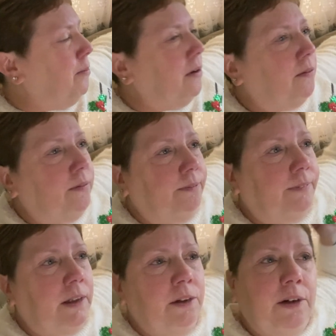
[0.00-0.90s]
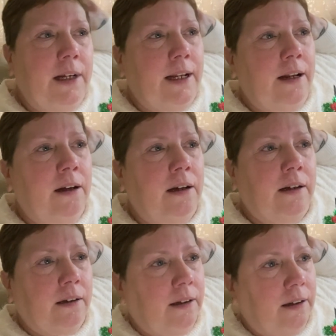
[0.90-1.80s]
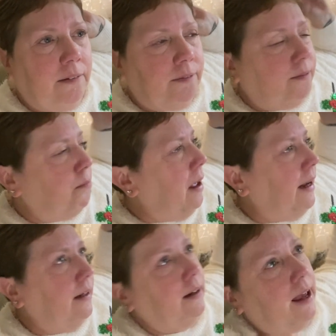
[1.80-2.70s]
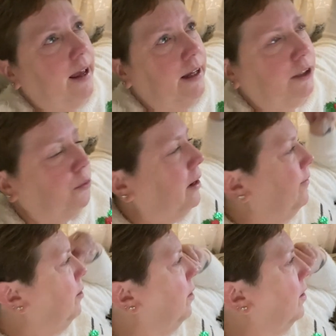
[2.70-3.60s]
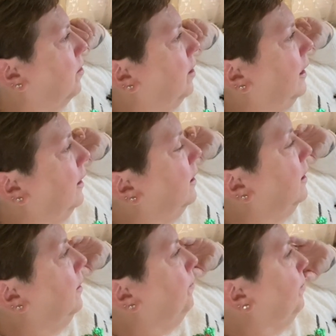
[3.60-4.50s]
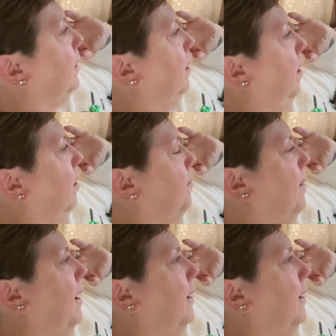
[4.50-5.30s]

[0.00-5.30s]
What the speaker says: put Luna in her pen cage, whatever you want to call it, and I'll come out